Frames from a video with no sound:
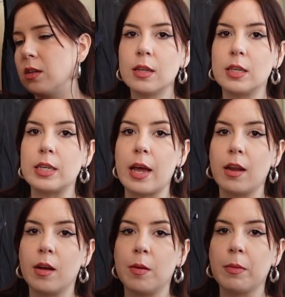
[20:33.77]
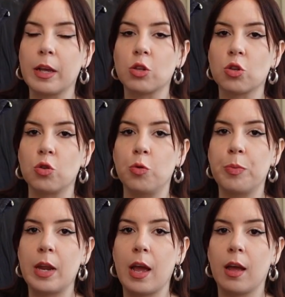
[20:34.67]
The denim, like scoop
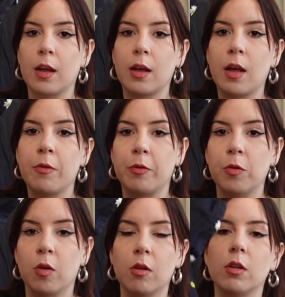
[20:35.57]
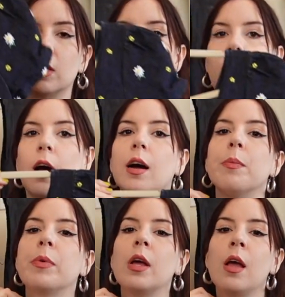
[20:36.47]
neck, floral top.